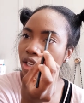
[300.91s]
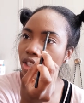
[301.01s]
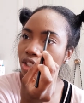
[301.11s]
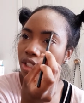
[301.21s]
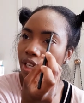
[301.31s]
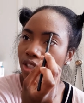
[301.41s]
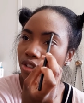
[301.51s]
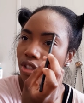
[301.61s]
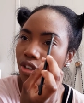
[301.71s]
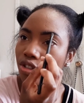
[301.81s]
she had to
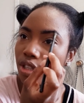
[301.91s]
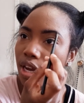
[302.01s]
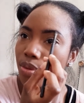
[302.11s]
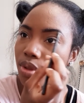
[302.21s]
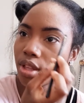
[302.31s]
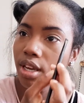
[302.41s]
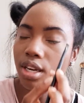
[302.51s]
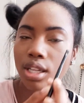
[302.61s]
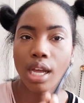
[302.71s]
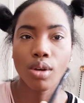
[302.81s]
take her time with it and
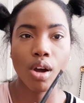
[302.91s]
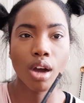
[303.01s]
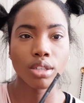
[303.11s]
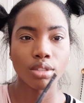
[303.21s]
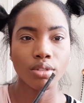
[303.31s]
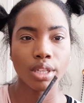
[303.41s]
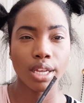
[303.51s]
allow God to really